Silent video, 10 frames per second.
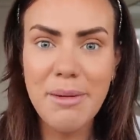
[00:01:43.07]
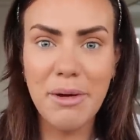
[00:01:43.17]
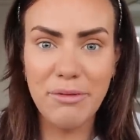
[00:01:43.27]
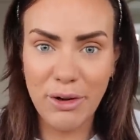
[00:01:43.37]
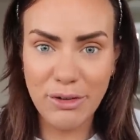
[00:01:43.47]

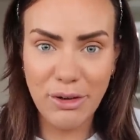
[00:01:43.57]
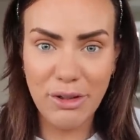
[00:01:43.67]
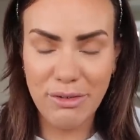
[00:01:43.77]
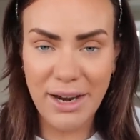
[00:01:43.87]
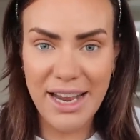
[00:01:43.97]
But Rock
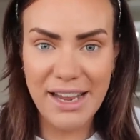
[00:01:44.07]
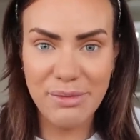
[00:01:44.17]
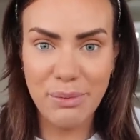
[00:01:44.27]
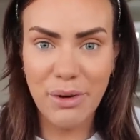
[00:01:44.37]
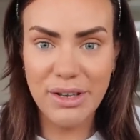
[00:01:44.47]
Dog 3
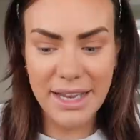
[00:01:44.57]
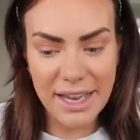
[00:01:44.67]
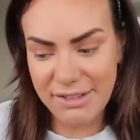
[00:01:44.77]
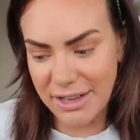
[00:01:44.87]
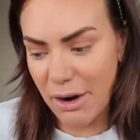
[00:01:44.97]
is what the
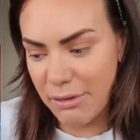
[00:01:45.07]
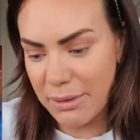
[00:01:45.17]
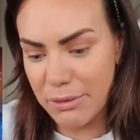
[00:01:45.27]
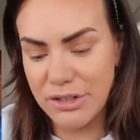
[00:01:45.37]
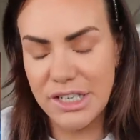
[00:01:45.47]
kids are
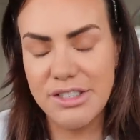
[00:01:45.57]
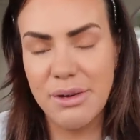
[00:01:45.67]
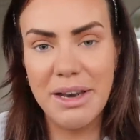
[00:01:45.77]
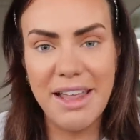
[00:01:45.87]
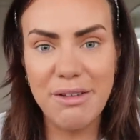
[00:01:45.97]
currently watching.
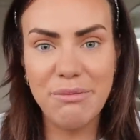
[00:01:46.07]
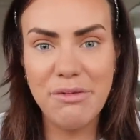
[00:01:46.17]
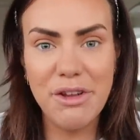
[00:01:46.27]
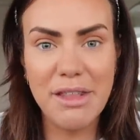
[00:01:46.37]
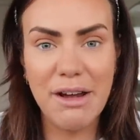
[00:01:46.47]
So I'll let them
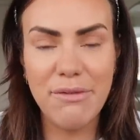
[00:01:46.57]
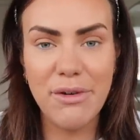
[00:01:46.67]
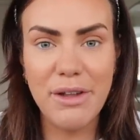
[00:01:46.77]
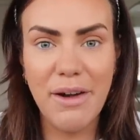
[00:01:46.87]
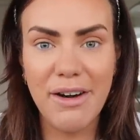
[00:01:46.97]
review that
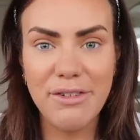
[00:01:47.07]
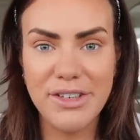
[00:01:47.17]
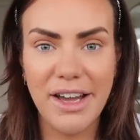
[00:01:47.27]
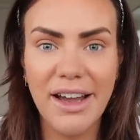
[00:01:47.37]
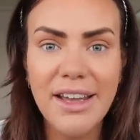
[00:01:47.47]
for you
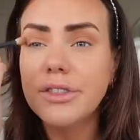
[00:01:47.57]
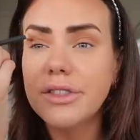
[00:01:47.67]
after.